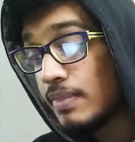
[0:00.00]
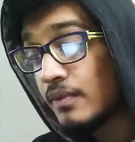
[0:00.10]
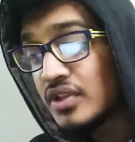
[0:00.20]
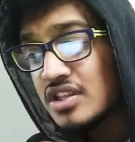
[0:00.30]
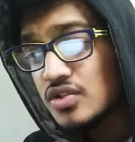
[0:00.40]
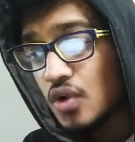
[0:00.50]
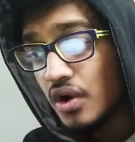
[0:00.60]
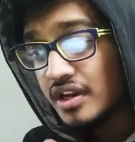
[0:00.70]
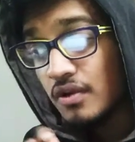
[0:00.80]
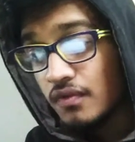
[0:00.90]
which is
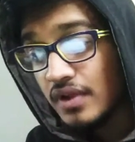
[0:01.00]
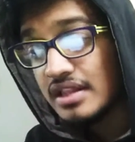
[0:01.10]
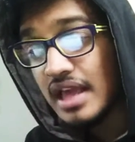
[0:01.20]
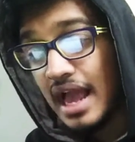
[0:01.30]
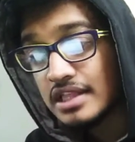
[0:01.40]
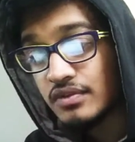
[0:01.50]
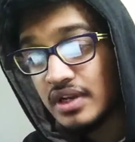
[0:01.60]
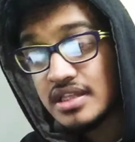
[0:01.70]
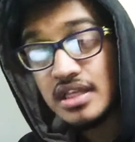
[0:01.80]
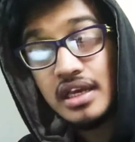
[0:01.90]
taught in French as well
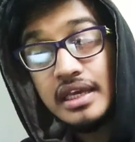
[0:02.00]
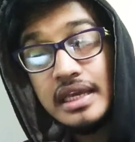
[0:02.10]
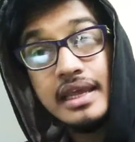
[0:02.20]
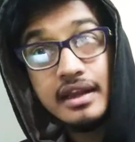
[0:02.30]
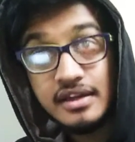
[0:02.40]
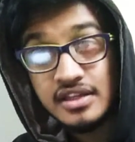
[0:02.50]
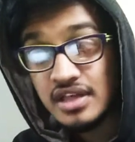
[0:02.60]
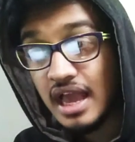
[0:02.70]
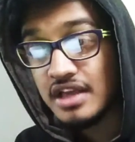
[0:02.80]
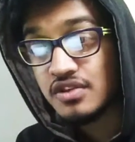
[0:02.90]
as in English
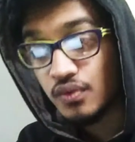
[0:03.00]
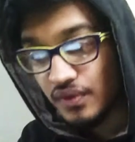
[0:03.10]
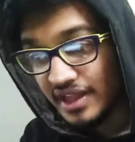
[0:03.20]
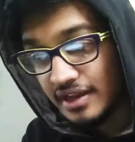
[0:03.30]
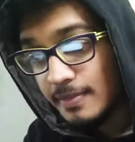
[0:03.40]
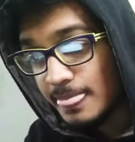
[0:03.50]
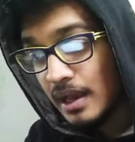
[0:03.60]
as well.